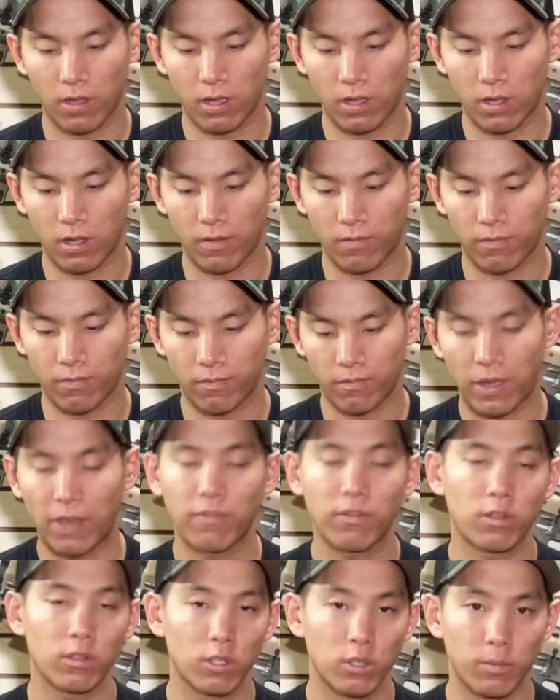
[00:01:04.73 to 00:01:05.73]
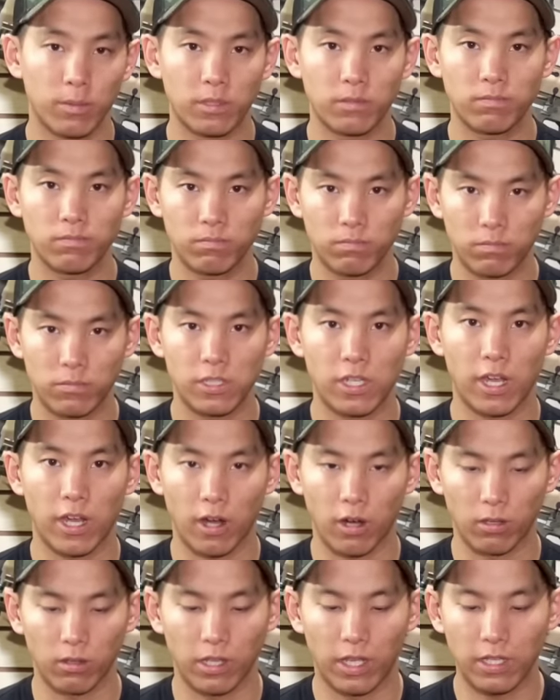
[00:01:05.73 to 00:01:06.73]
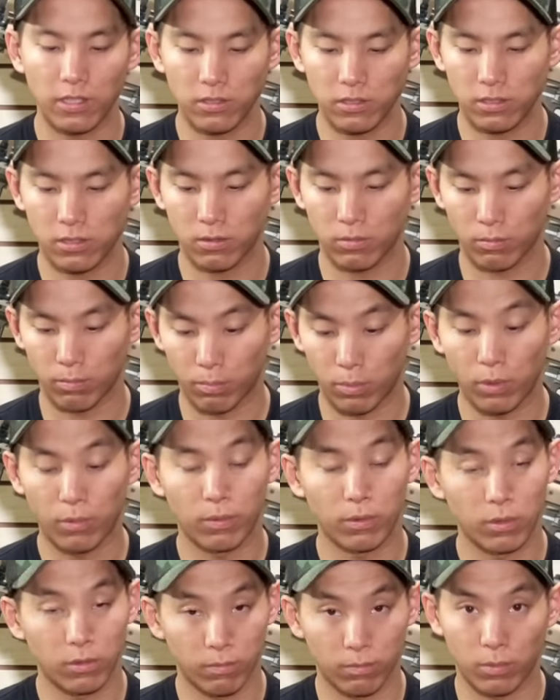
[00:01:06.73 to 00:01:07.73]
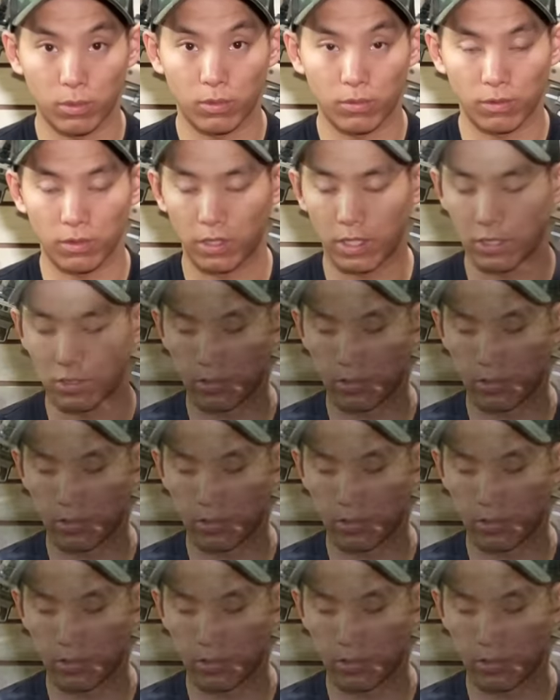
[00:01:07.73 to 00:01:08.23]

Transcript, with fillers: uh, five hundred lumen T I R lens, beautiful, beautiful